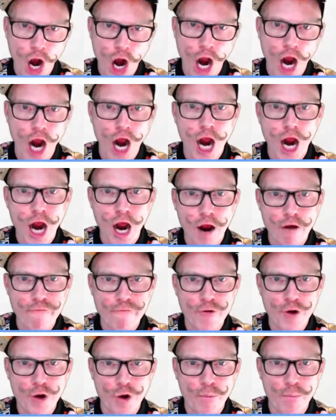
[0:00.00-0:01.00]
I have
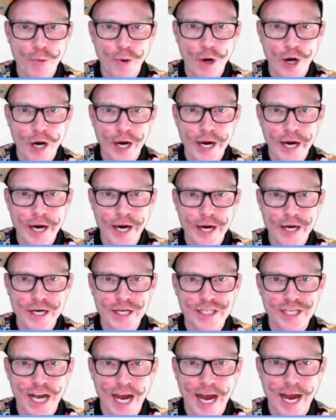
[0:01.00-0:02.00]
no
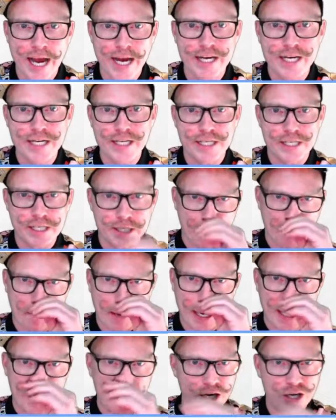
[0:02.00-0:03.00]
brains. I need
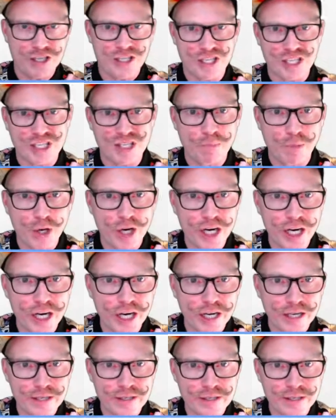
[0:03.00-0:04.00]
somebody else's
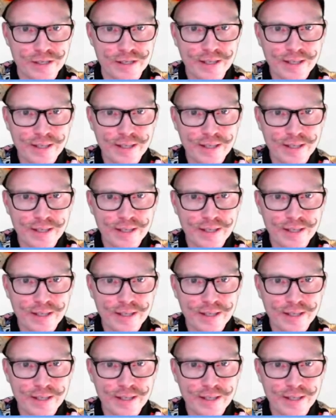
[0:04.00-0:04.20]
brains.